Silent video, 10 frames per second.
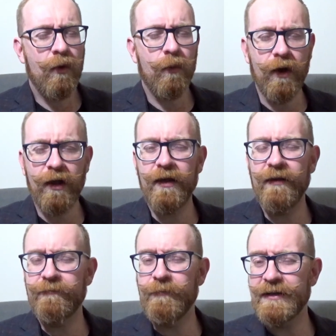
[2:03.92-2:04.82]
While I
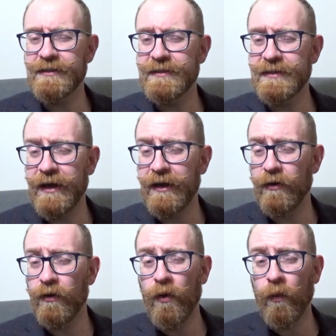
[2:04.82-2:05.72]
have much to say
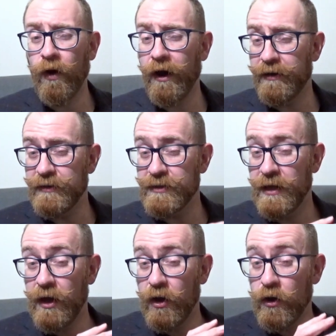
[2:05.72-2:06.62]
on why it is
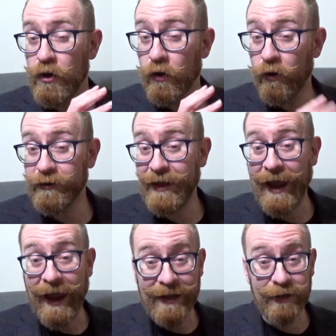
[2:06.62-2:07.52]
not
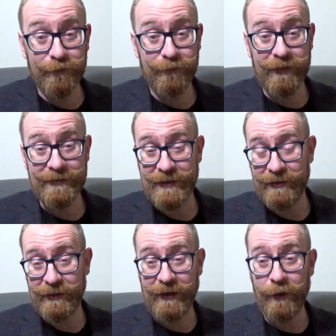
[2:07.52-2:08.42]
any of these
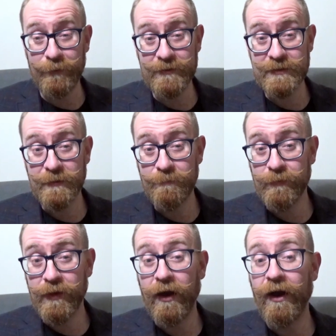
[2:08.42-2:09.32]
other garments,
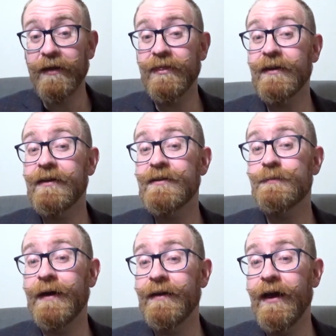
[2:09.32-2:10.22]
I think it is
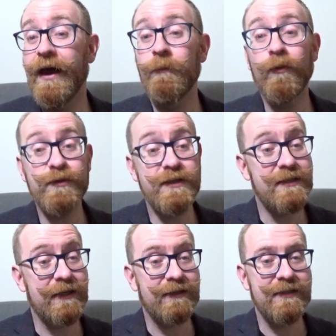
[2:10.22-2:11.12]
better and more
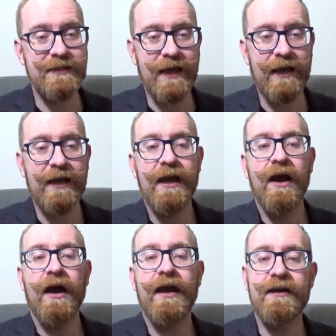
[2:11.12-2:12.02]
succinct to say
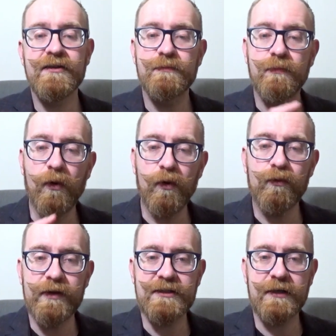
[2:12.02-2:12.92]
it is more
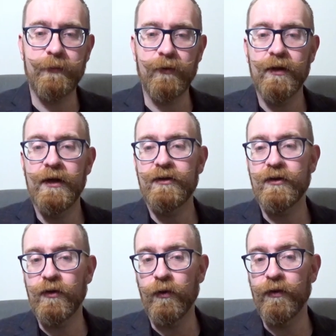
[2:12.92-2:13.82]
reasonable to
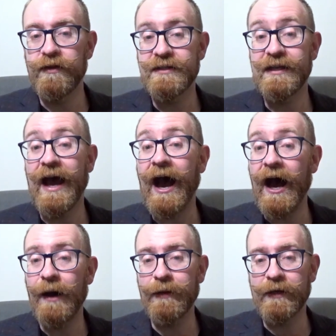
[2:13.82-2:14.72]
call this an
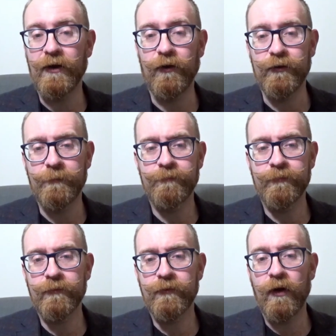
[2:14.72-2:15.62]
arming coat,
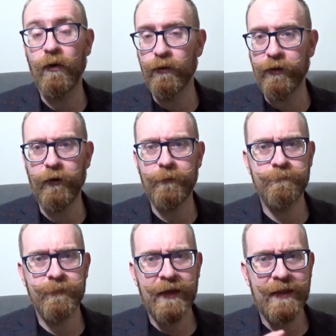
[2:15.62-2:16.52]
although
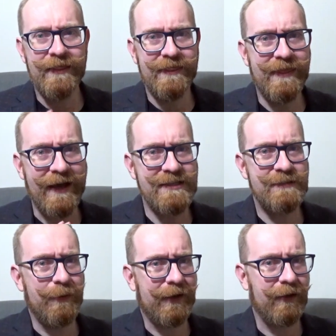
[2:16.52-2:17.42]
that's
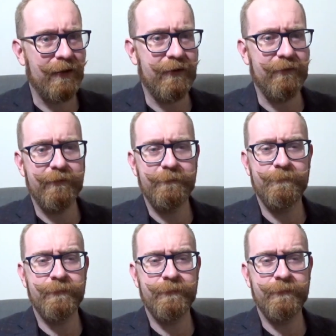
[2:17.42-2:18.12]
speculative.